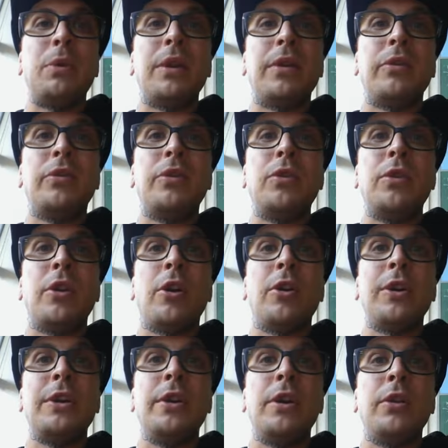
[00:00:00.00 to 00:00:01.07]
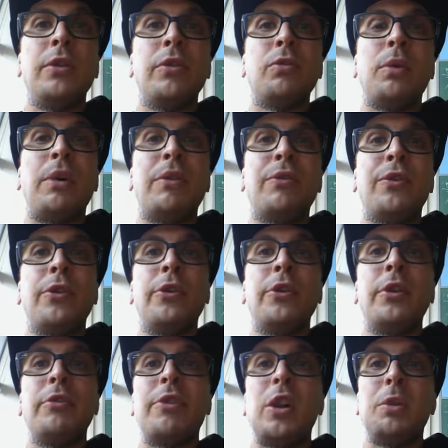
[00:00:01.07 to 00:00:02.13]
what the student already knows while
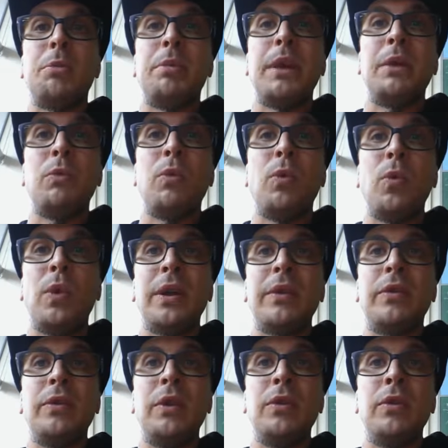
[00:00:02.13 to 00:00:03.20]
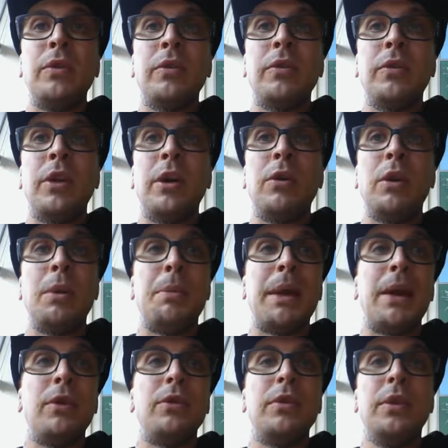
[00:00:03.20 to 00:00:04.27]
further developing what students know
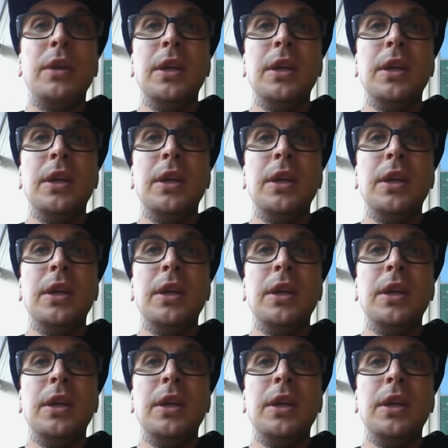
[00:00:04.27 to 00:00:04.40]
about